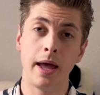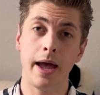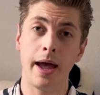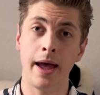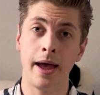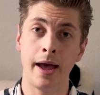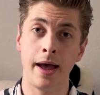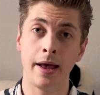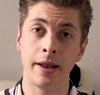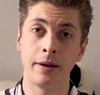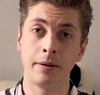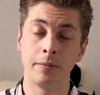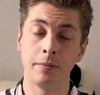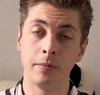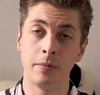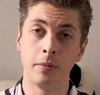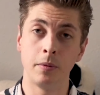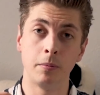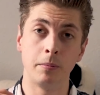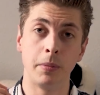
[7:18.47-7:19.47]
And
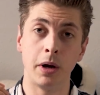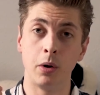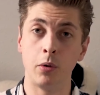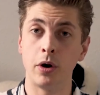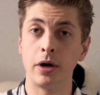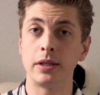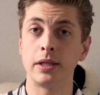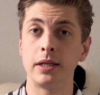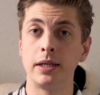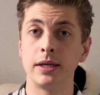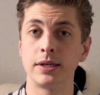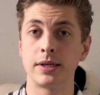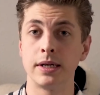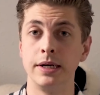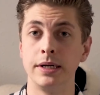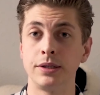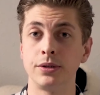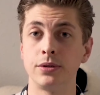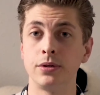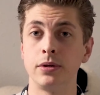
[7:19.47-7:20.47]
by writing this
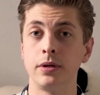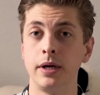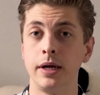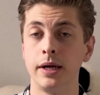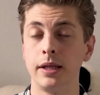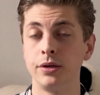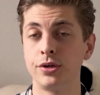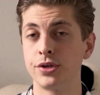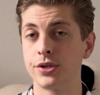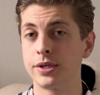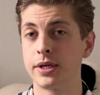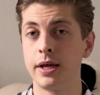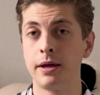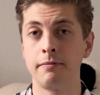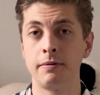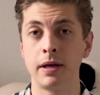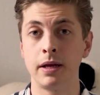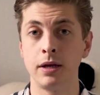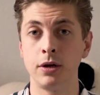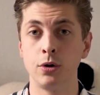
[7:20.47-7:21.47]
letter and just
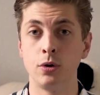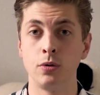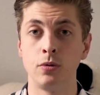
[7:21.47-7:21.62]
giving